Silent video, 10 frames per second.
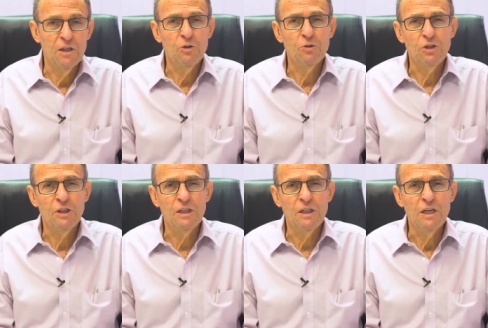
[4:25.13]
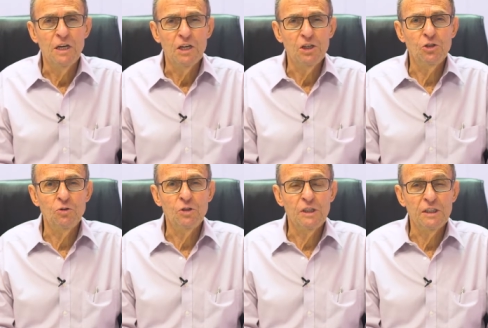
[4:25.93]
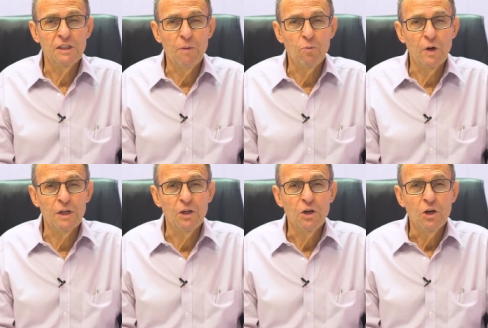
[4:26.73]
he or she is usually someone